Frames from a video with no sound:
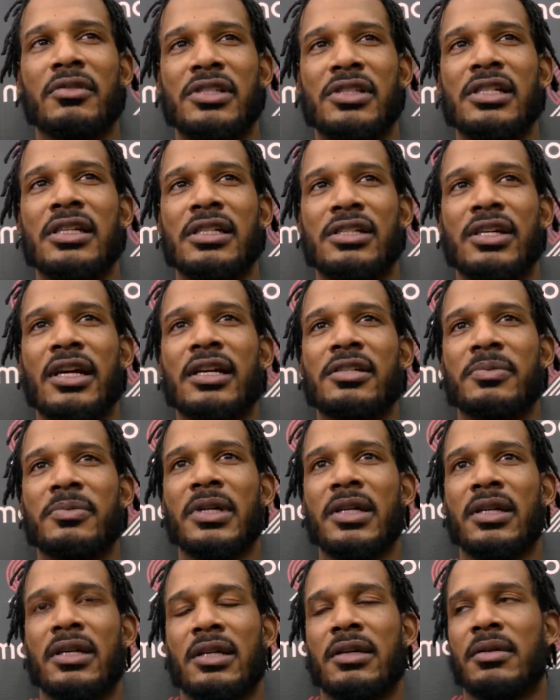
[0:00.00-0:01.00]
it was an
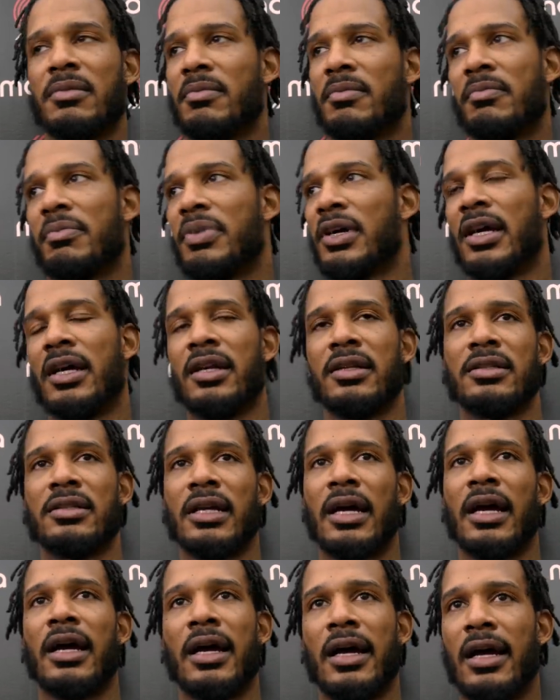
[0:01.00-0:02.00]
adjustment, but
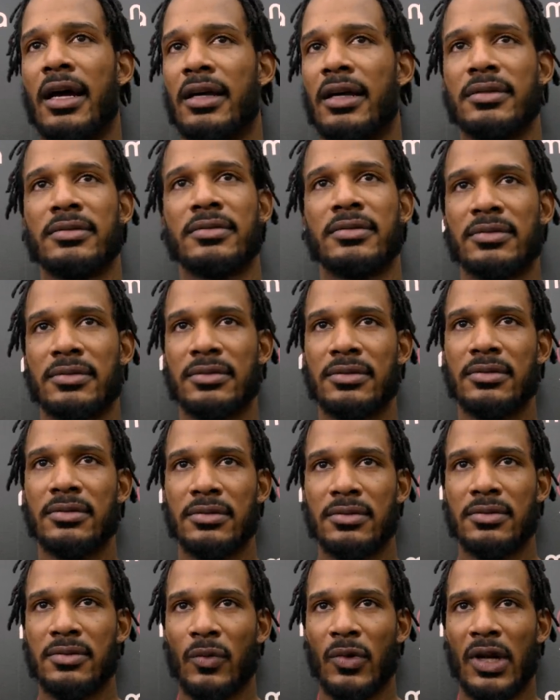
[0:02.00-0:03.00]

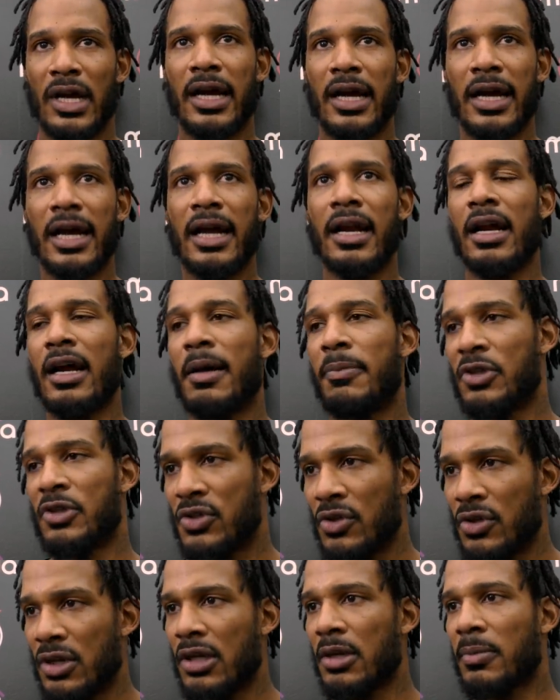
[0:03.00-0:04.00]
when I got an
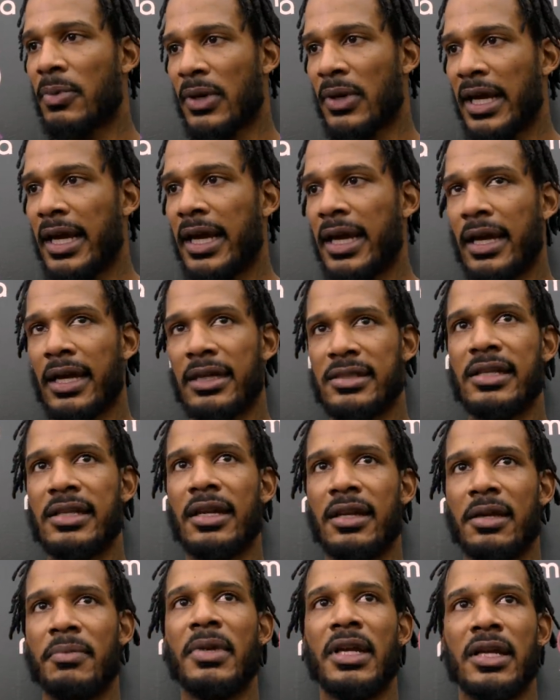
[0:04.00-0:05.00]
opportunity to play
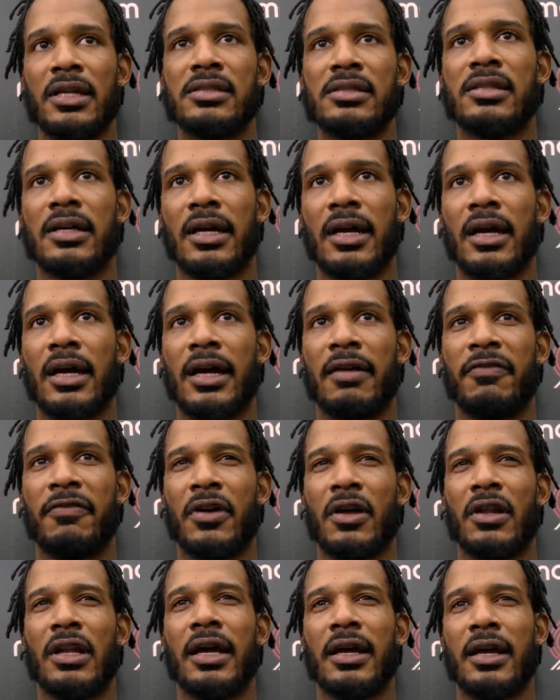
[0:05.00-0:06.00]
extended minutes, I
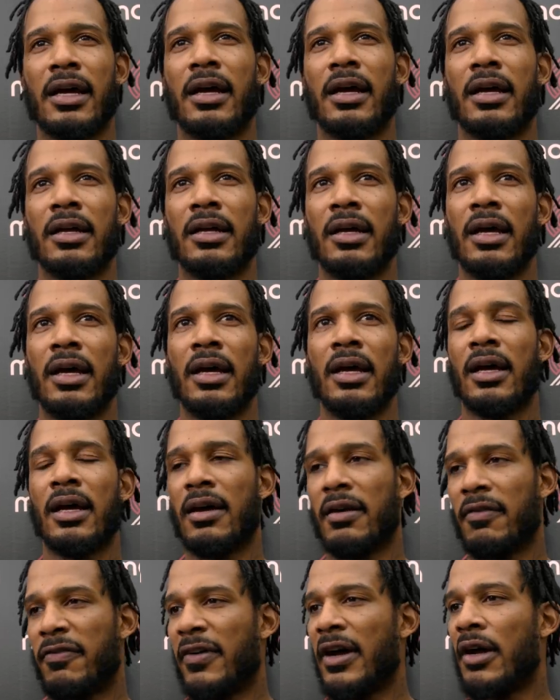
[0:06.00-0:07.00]
felt like I
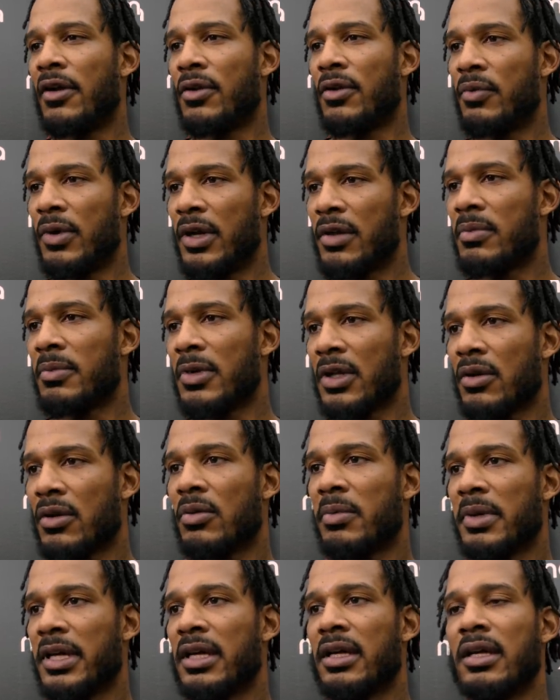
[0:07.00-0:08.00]
found a rhythm a
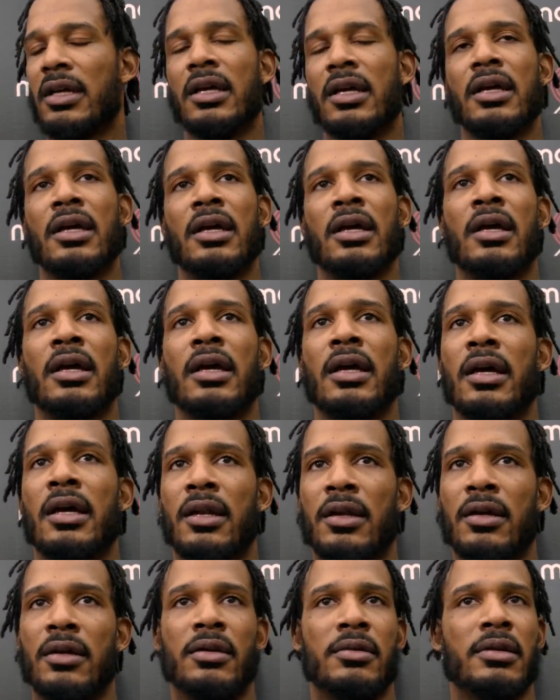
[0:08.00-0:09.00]
little bit,
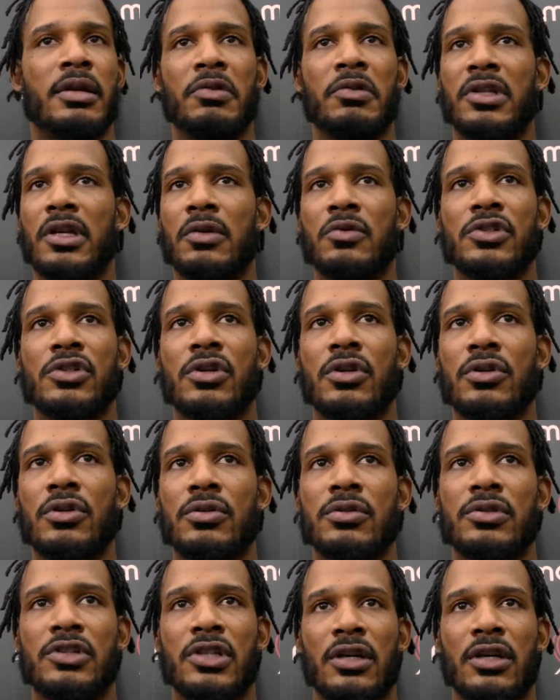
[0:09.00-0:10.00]
and everything was
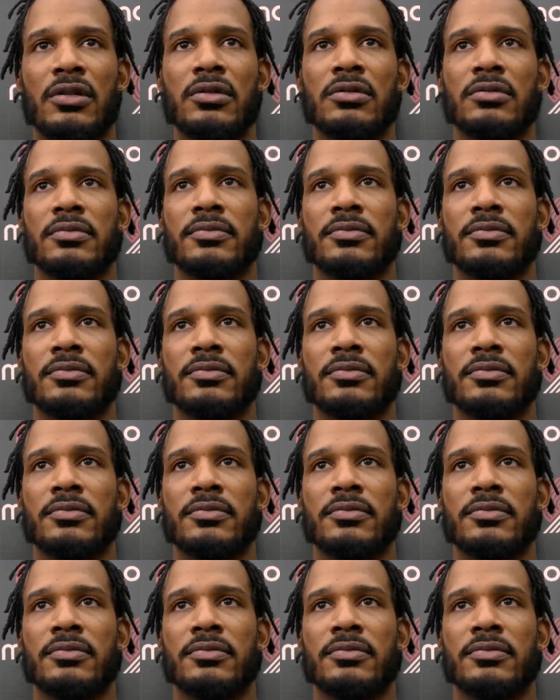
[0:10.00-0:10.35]
cool. So